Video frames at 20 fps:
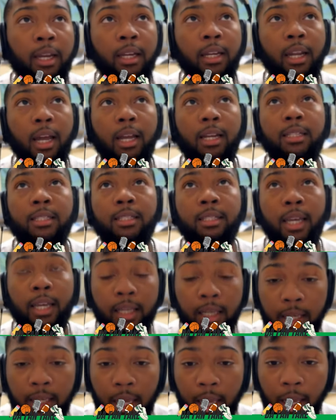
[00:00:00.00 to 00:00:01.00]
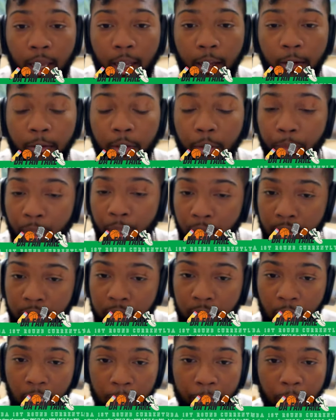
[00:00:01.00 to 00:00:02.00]
Now, the second game, the
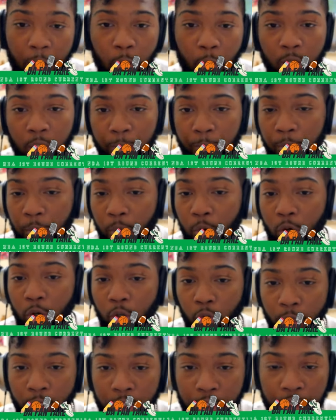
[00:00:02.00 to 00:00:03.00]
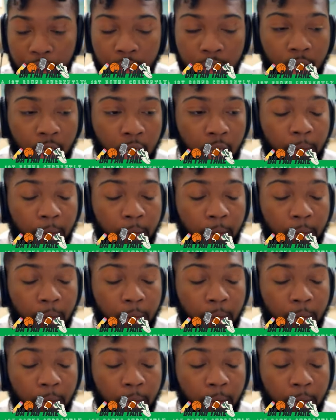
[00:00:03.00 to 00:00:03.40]
Pacers came out with a little bit more aggression.